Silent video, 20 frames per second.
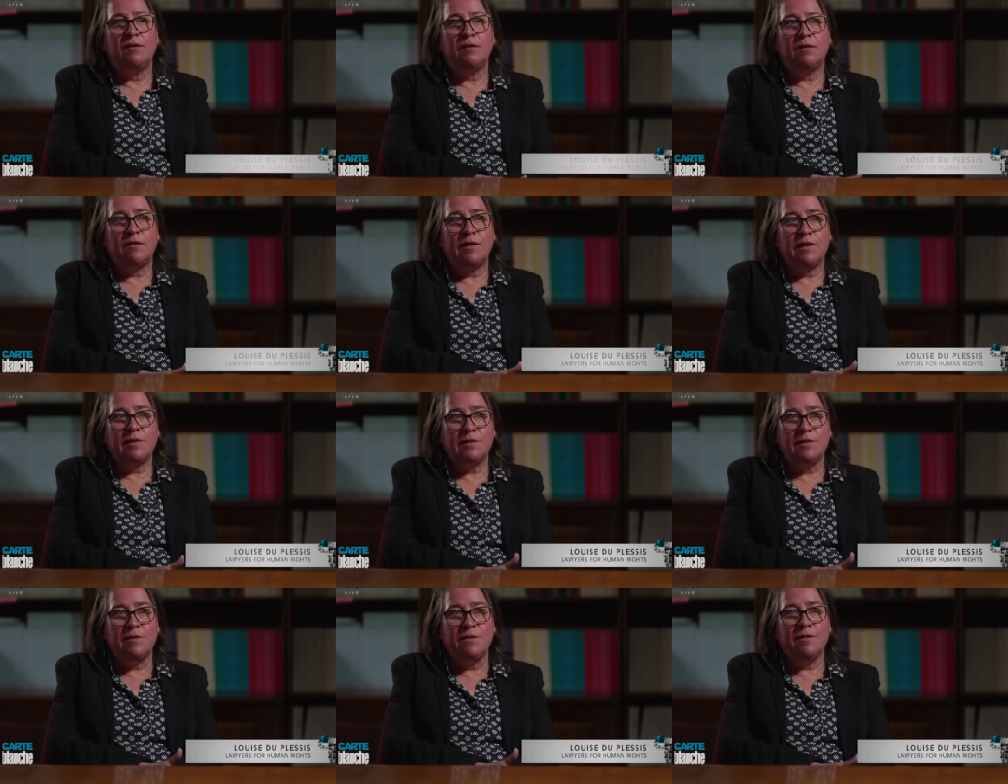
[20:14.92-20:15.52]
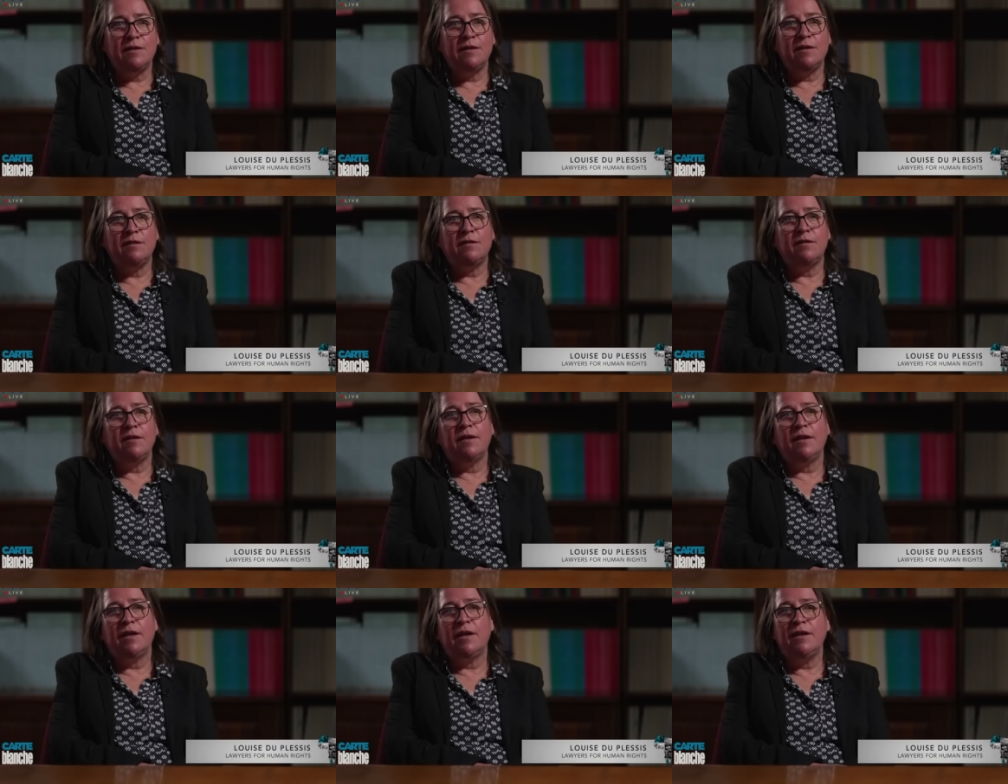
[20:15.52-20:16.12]
trust deed,
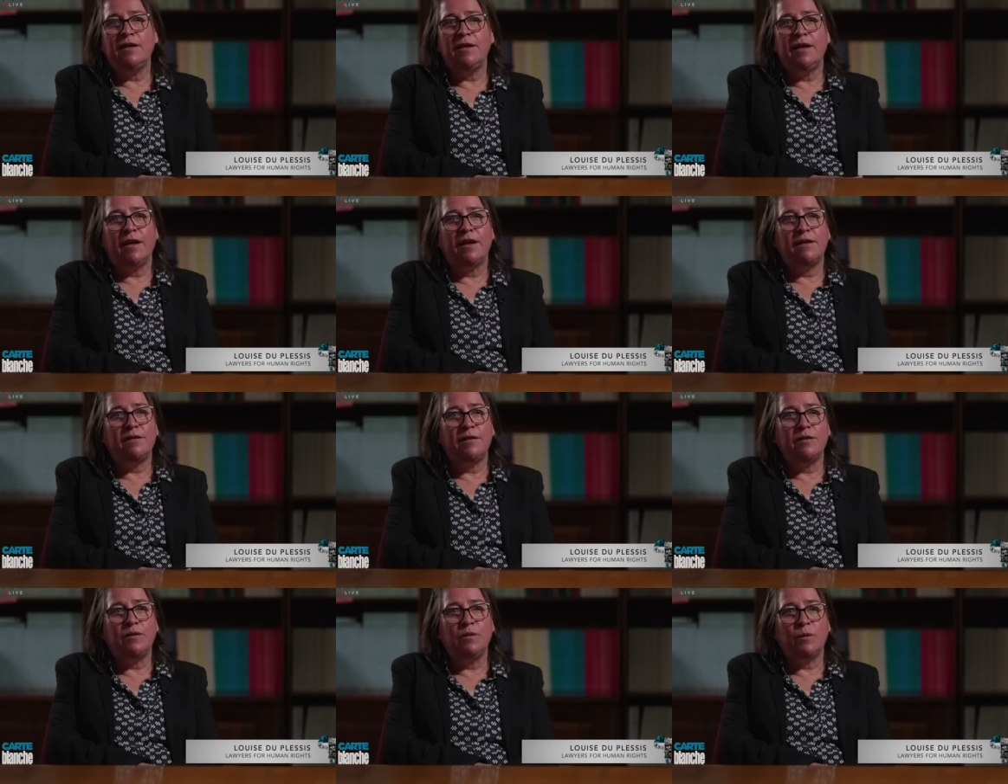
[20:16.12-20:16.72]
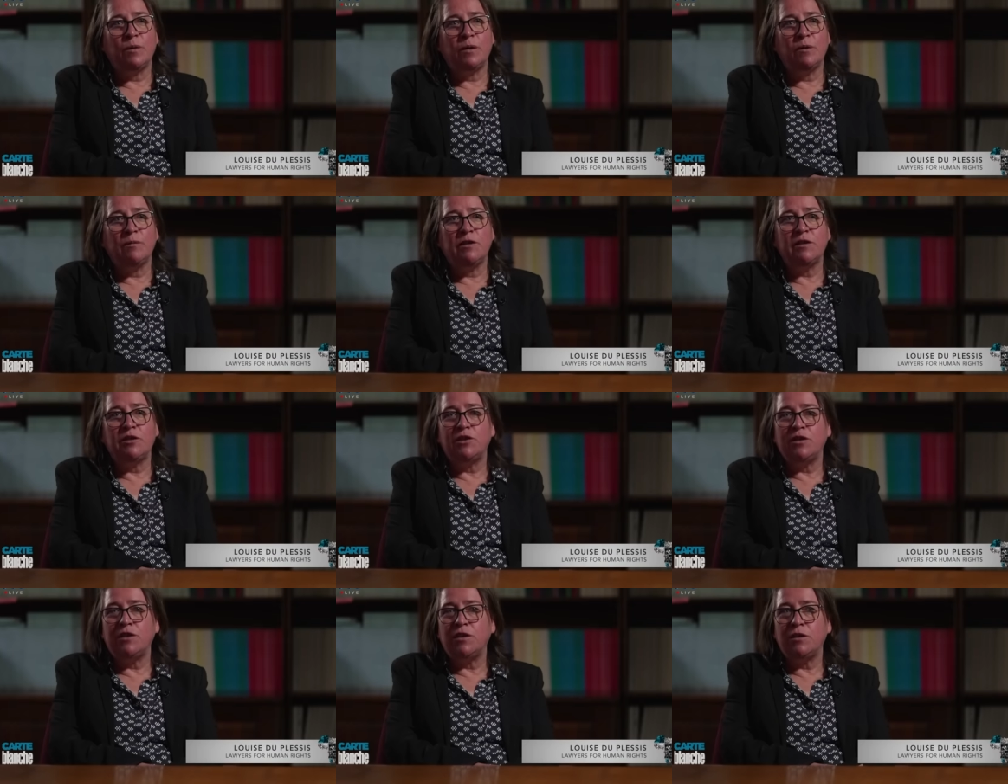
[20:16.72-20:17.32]
any other
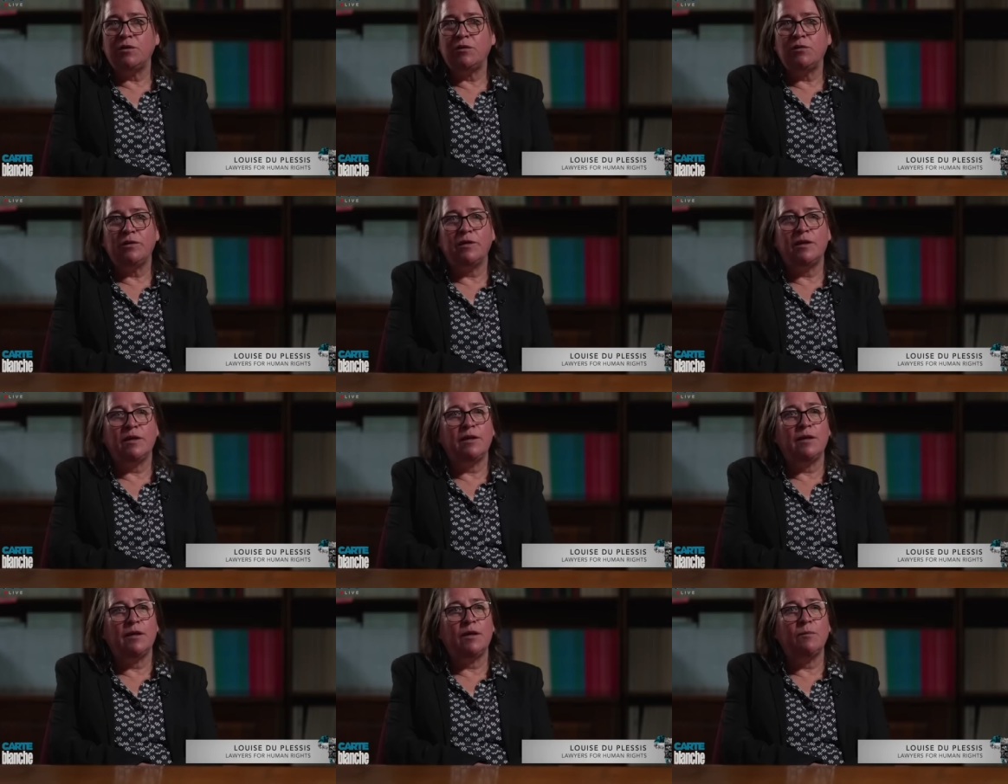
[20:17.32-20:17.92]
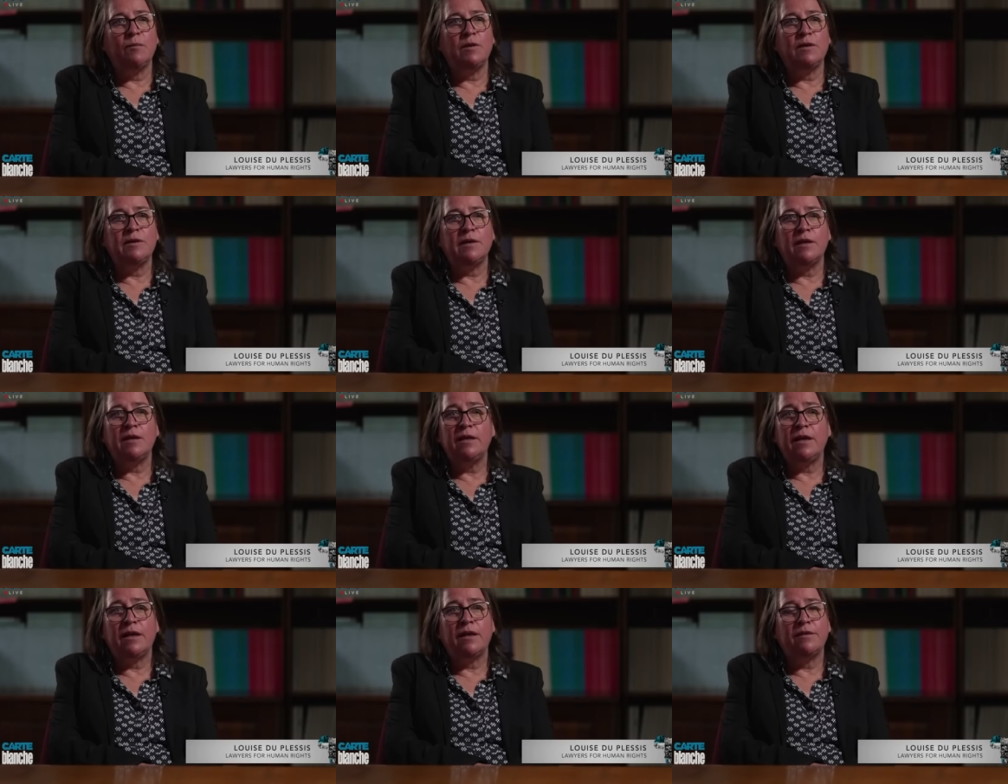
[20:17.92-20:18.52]
documents, shareholder agreements,
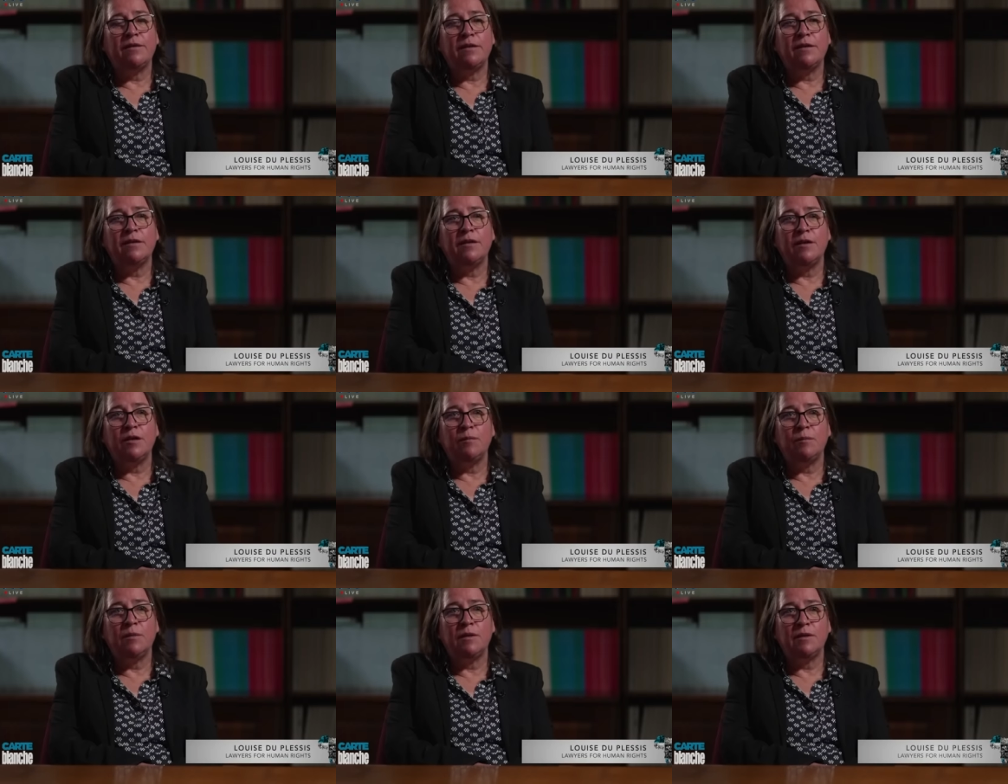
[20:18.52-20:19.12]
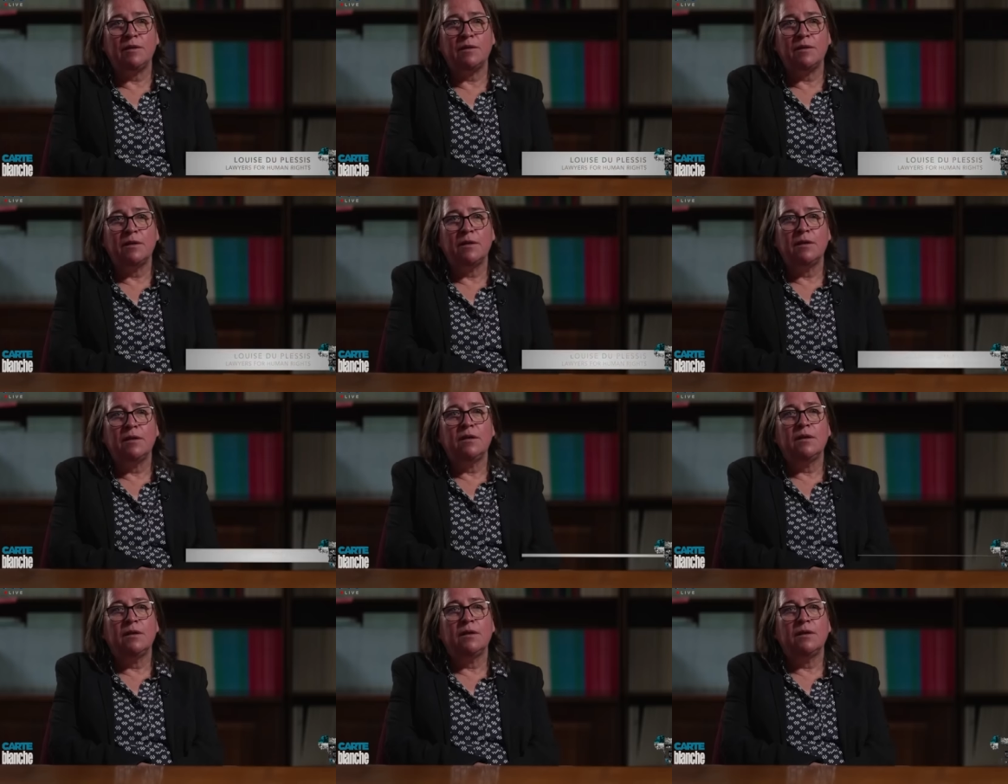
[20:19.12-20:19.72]
any other agreements
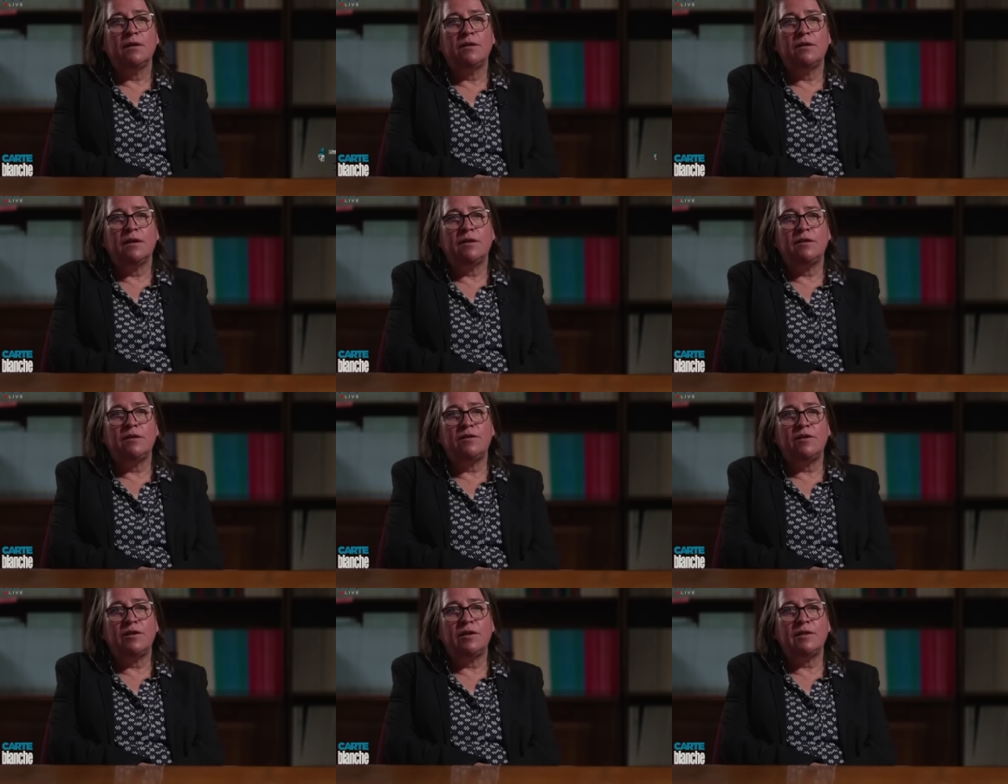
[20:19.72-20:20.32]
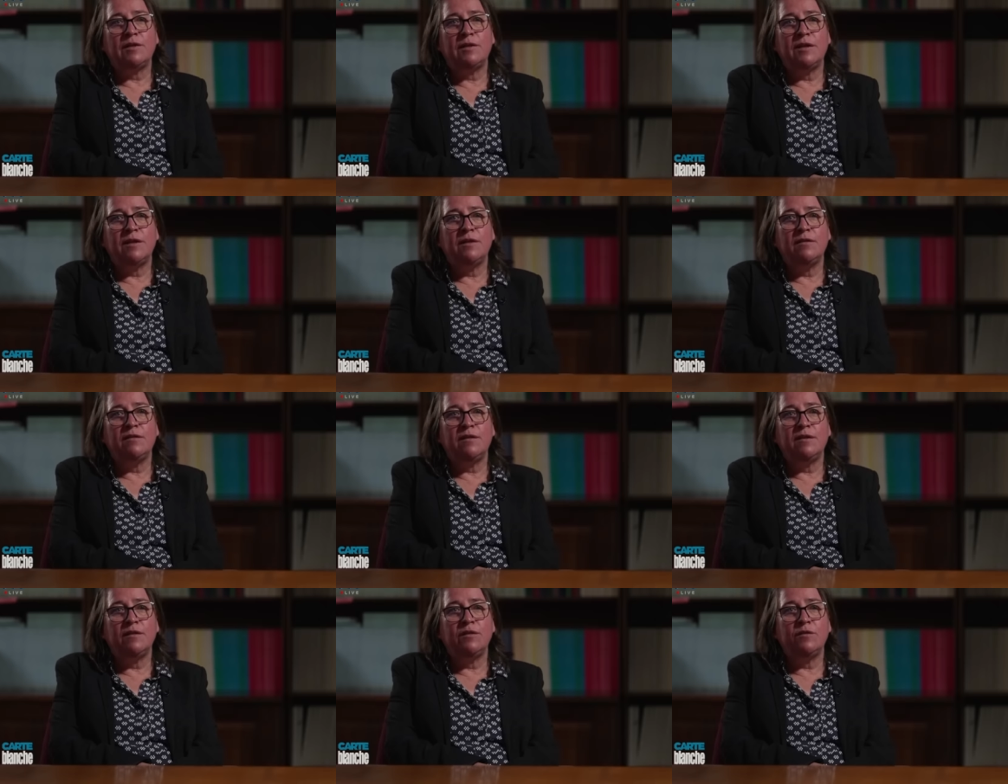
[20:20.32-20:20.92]
that the trust
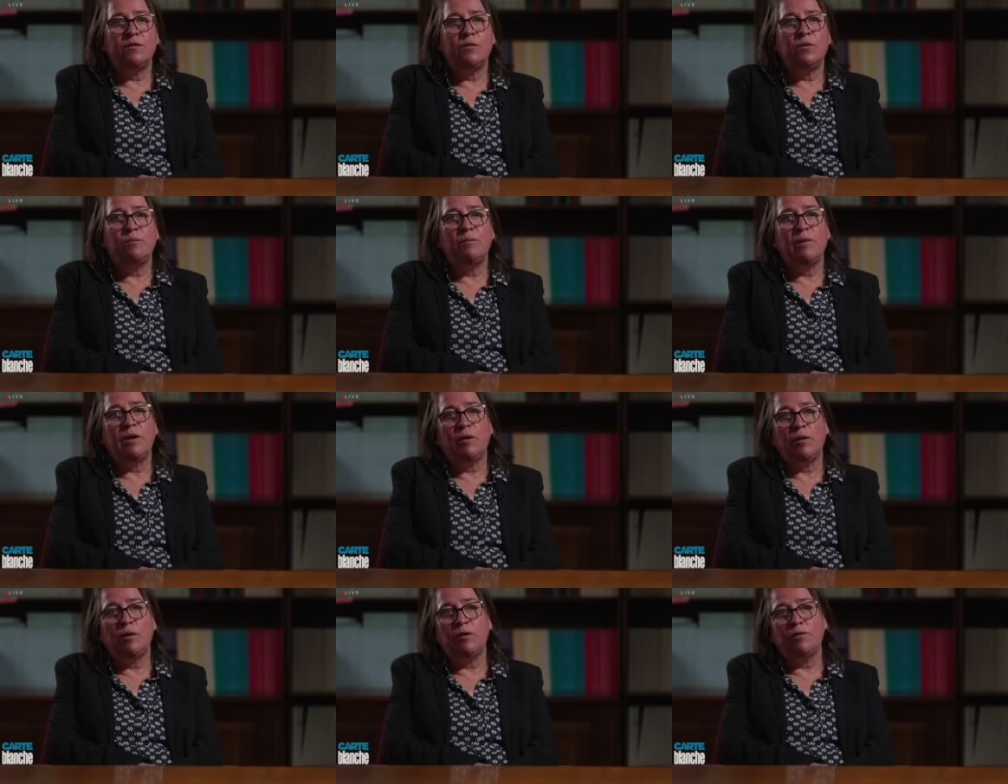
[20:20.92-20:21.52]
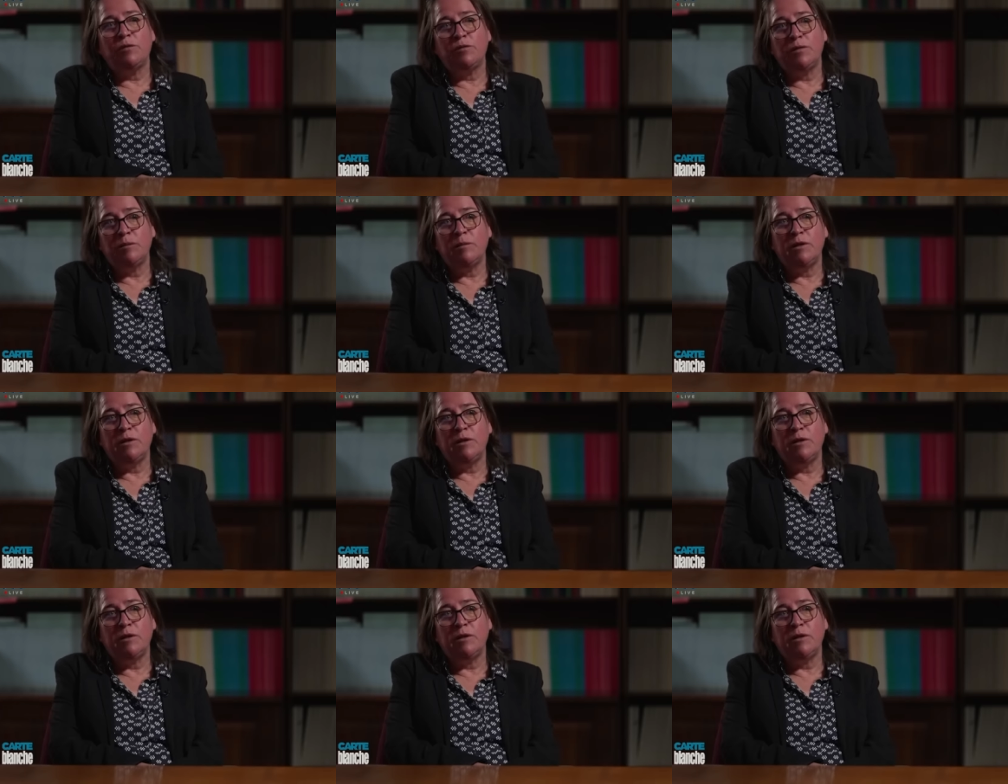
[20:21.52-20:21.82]
enter into on behalf of the